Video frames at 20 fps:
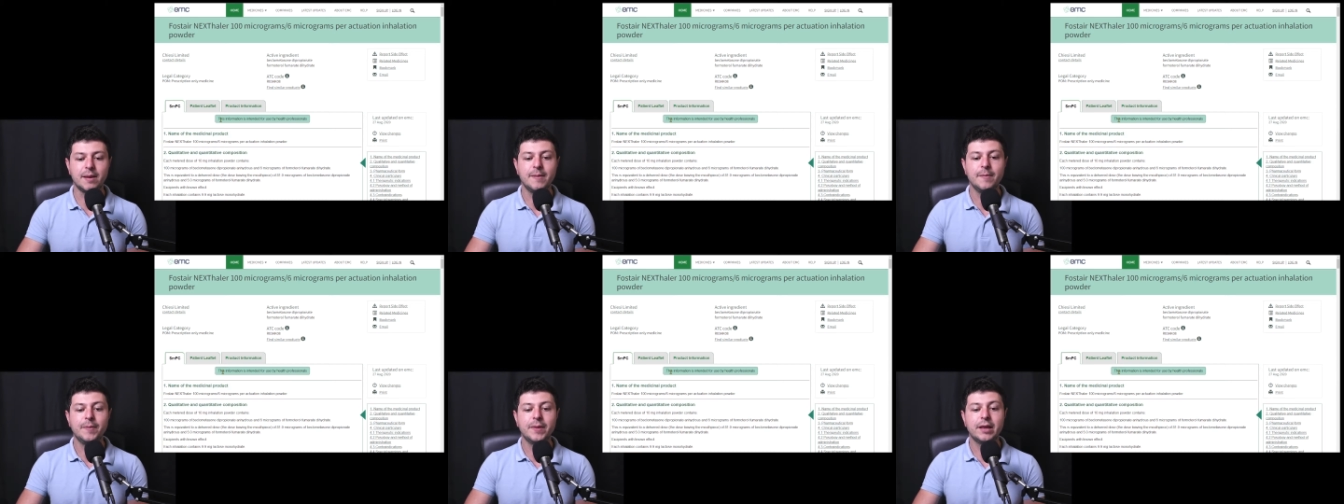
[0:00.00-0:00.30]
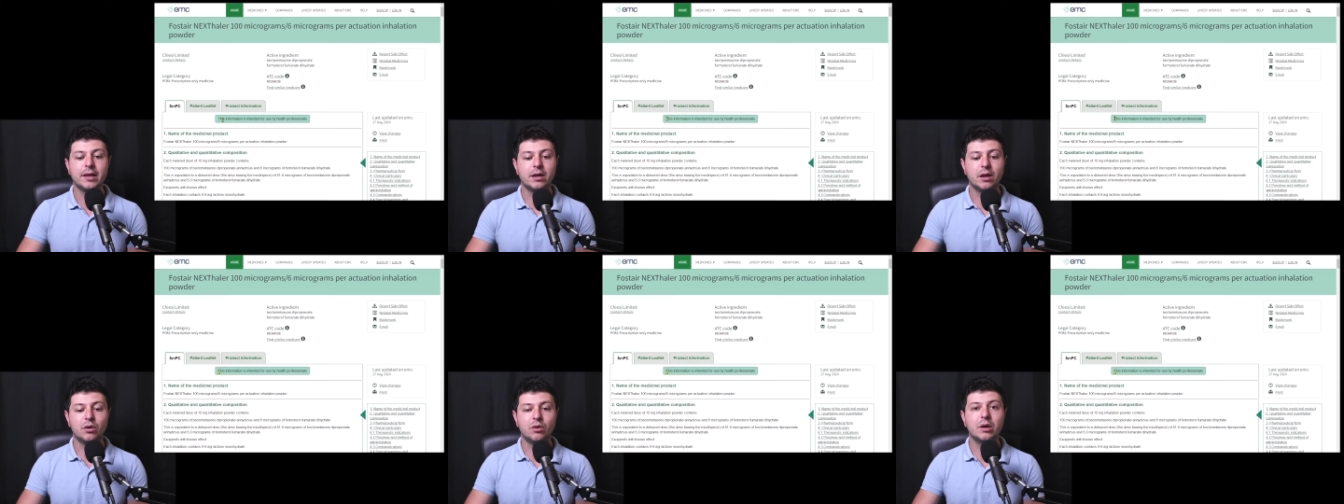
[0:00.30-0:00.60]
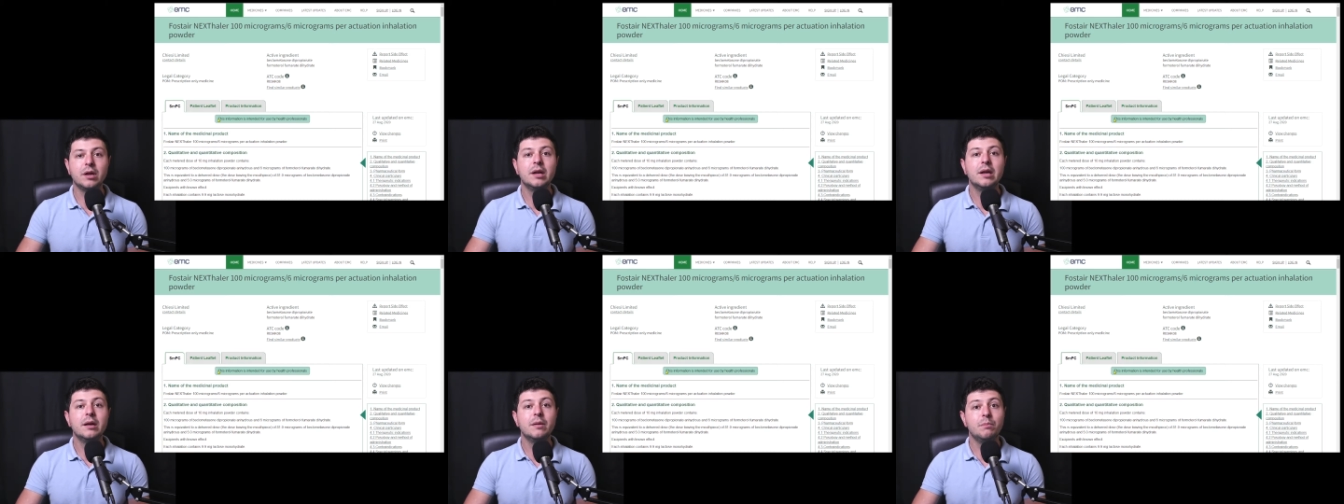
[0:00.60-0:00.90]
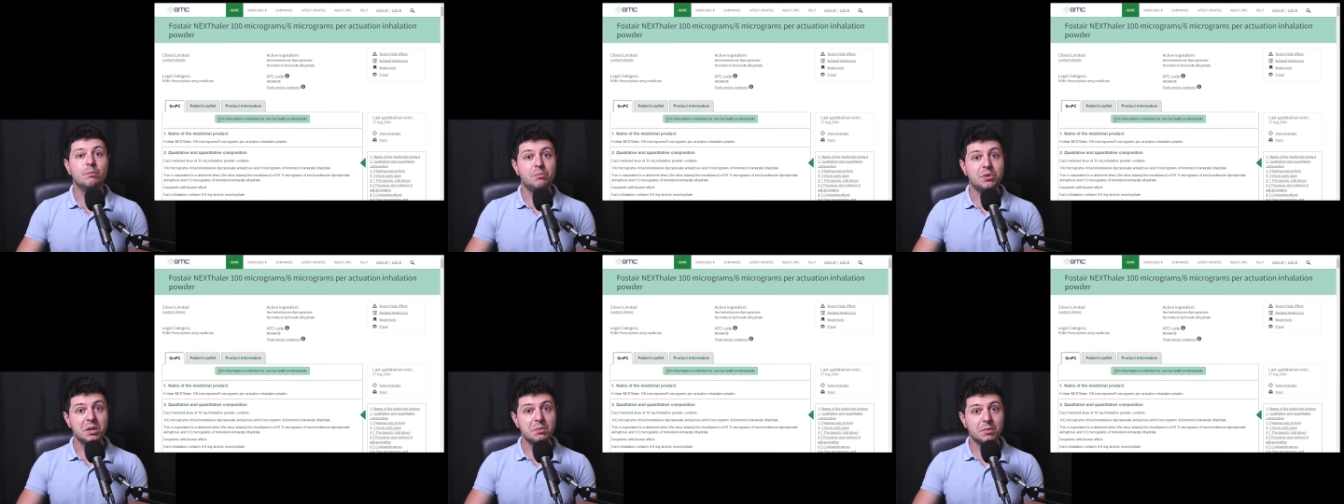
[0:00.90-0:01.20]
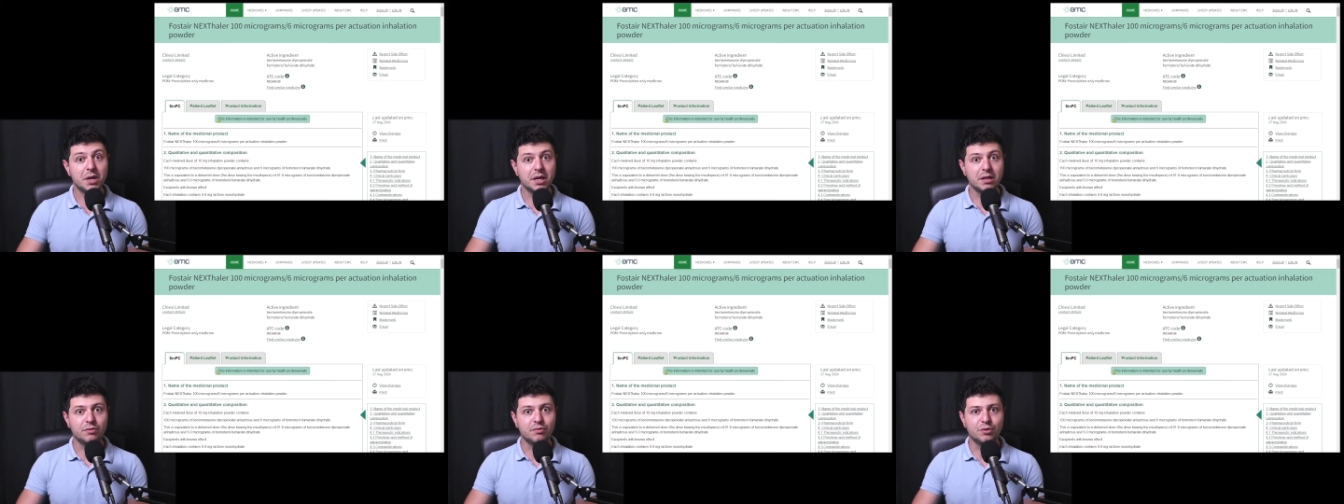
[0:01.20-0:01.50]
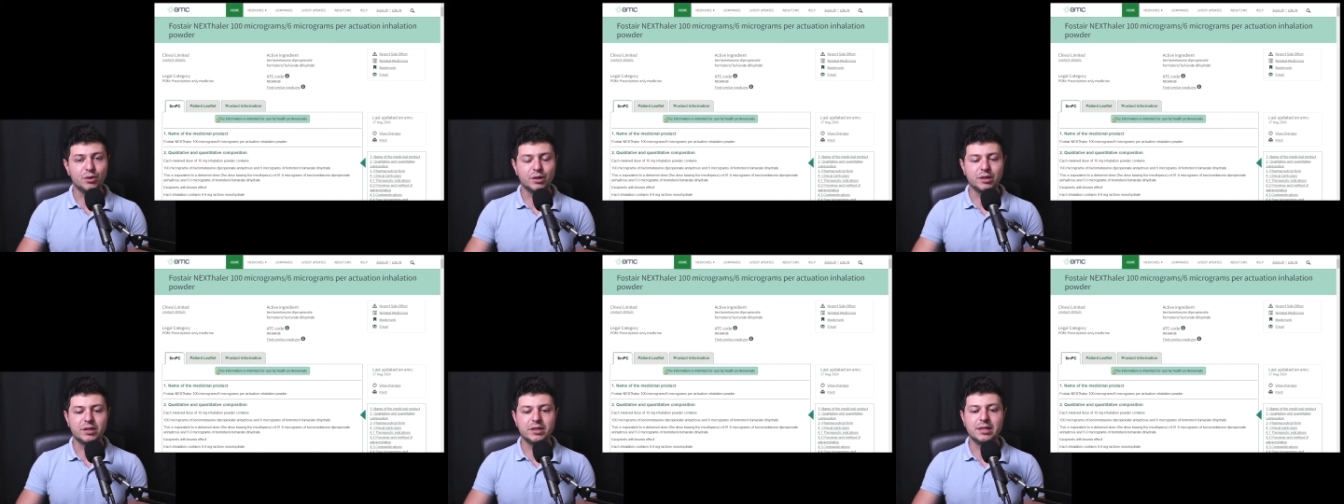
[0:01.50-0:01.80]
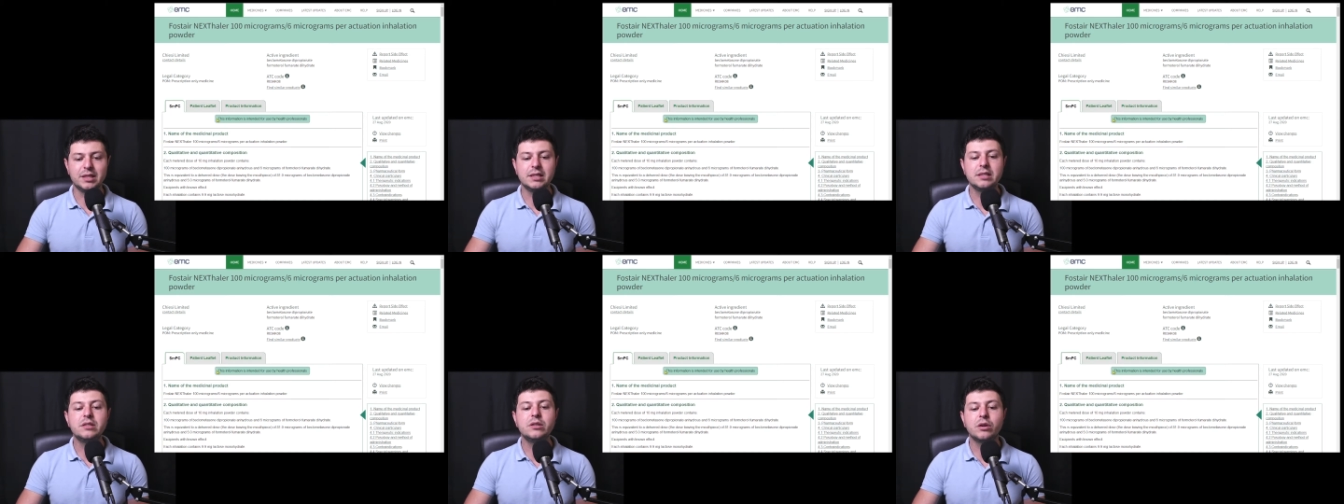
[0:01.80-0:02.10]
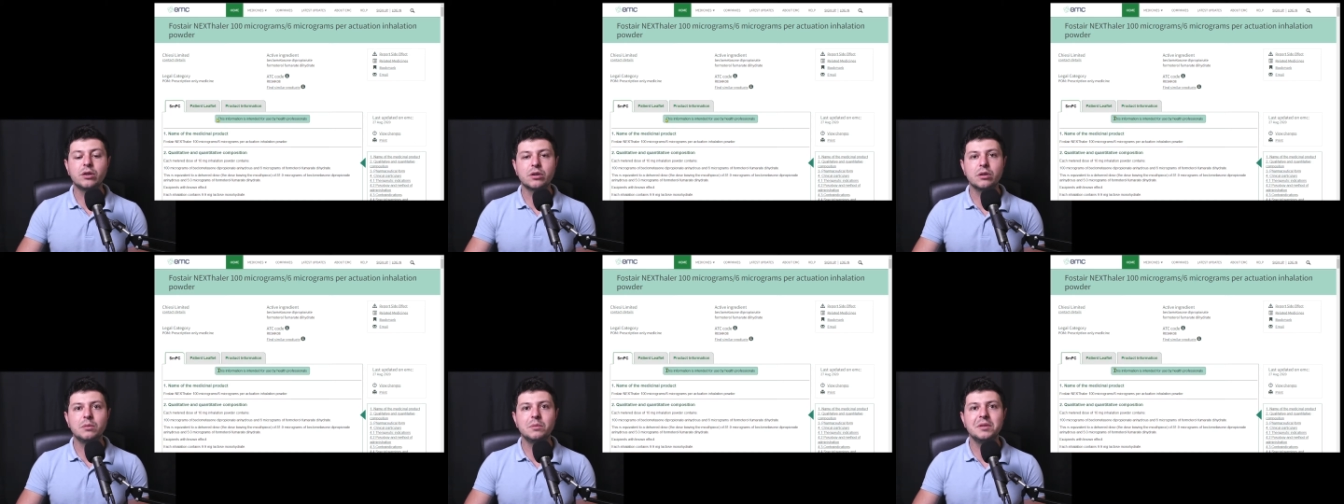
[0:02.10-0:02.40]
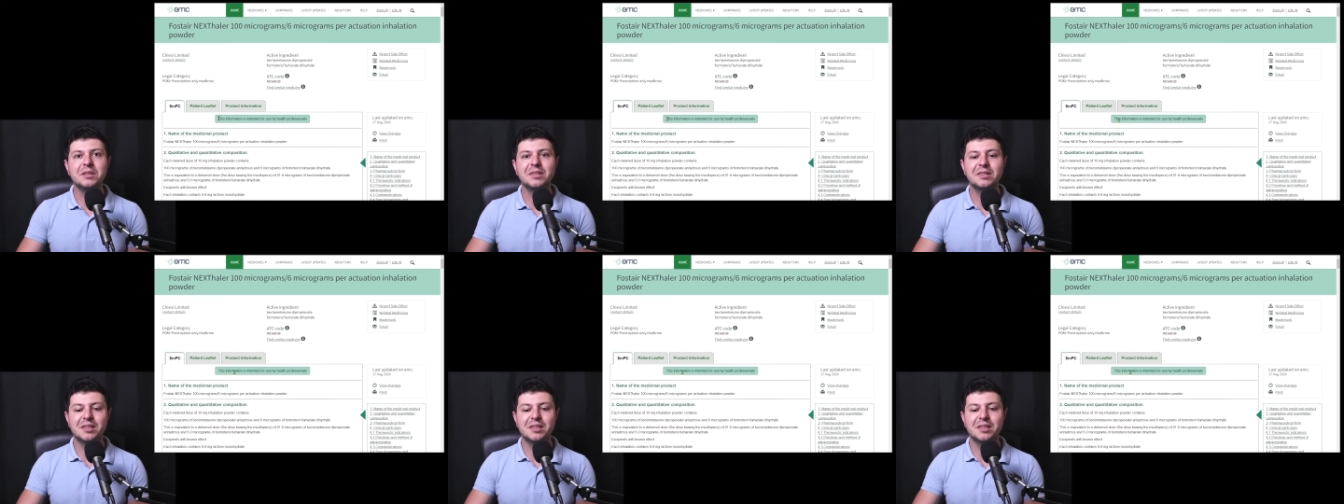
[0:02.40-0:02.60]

Now, be mindful, this document